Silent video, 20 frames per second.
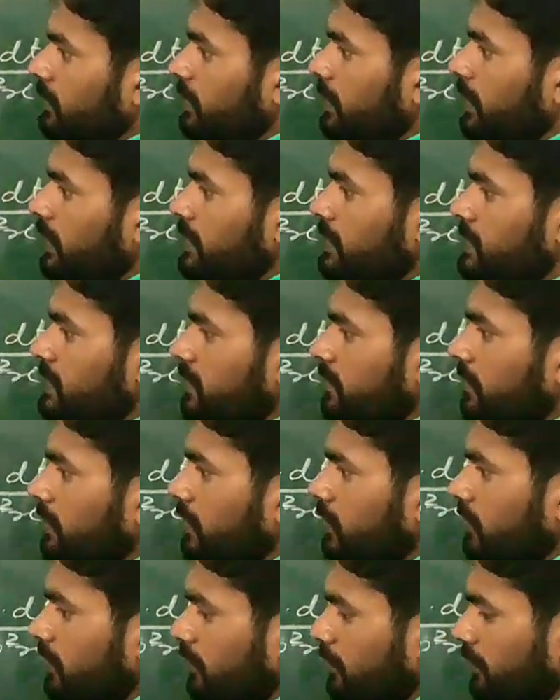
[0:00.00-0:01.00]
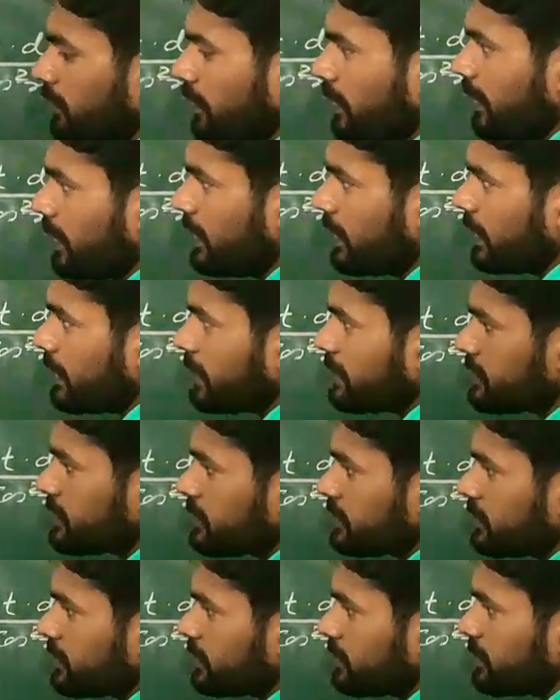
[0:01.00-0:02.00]
it is the value of your
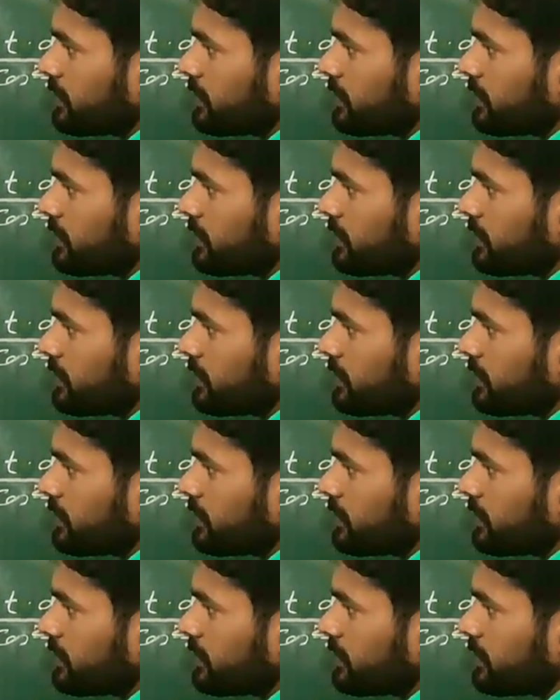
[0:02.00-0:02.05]
integration.